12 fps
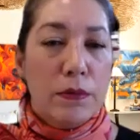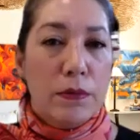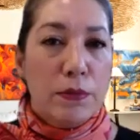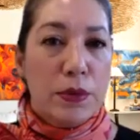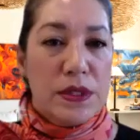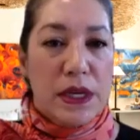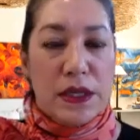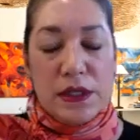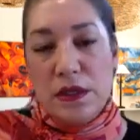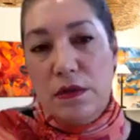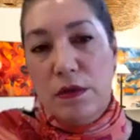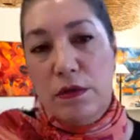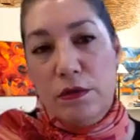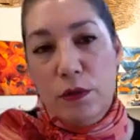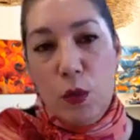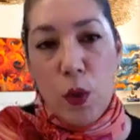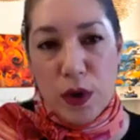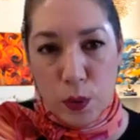present
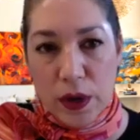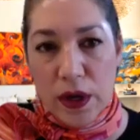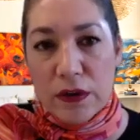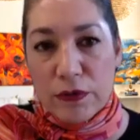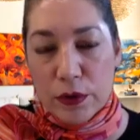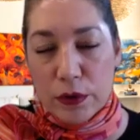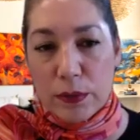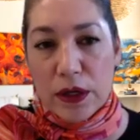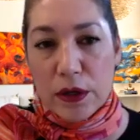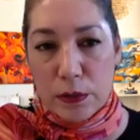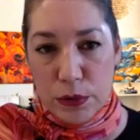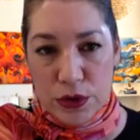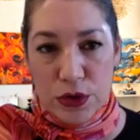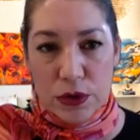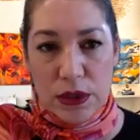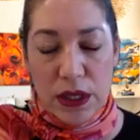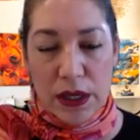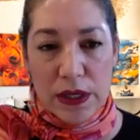one way for my commercial
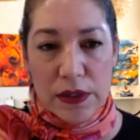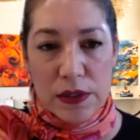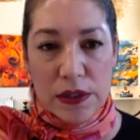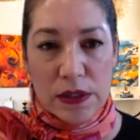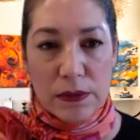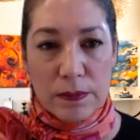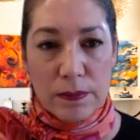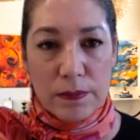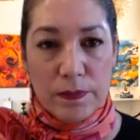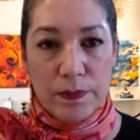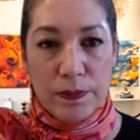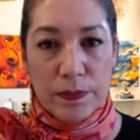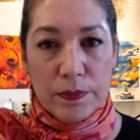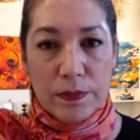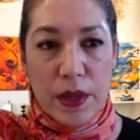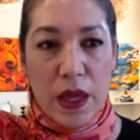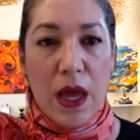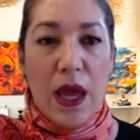clients
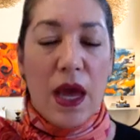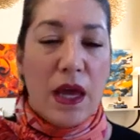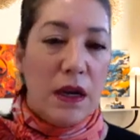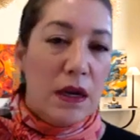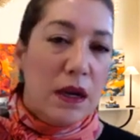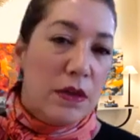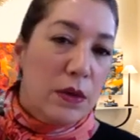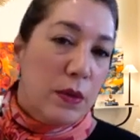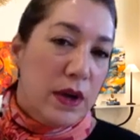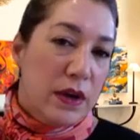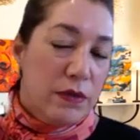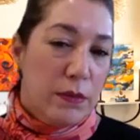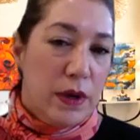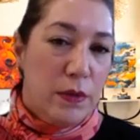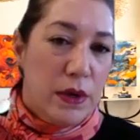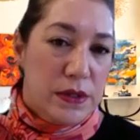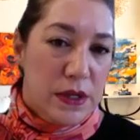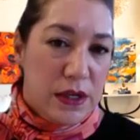and another way for my
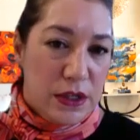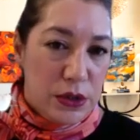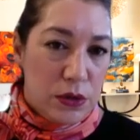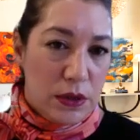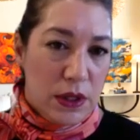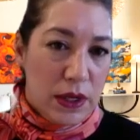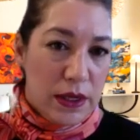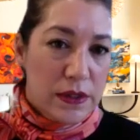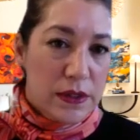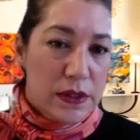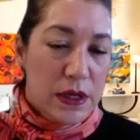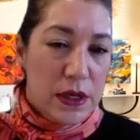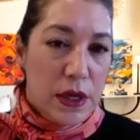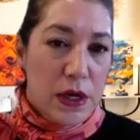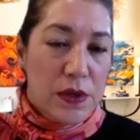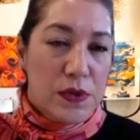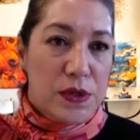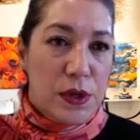residential clients.
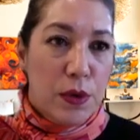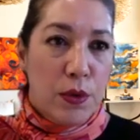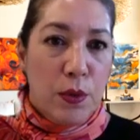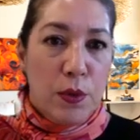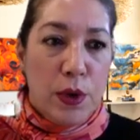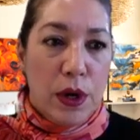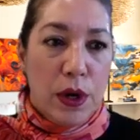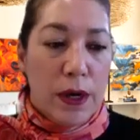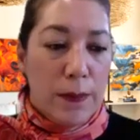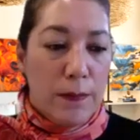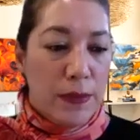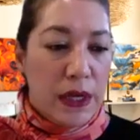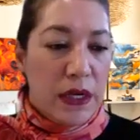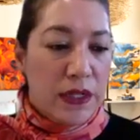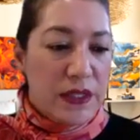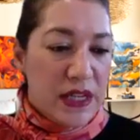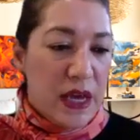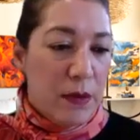So an
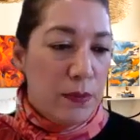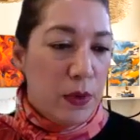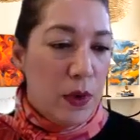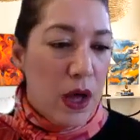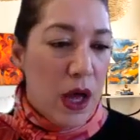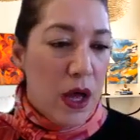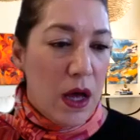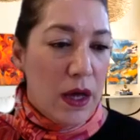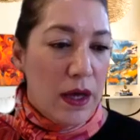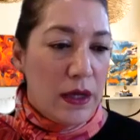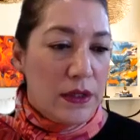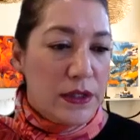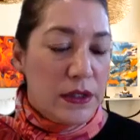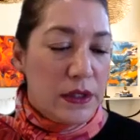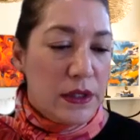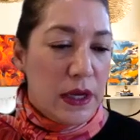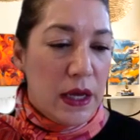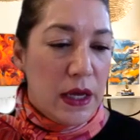example, I
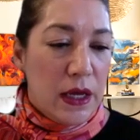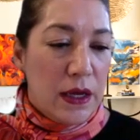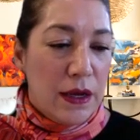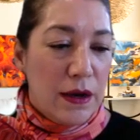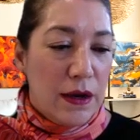did I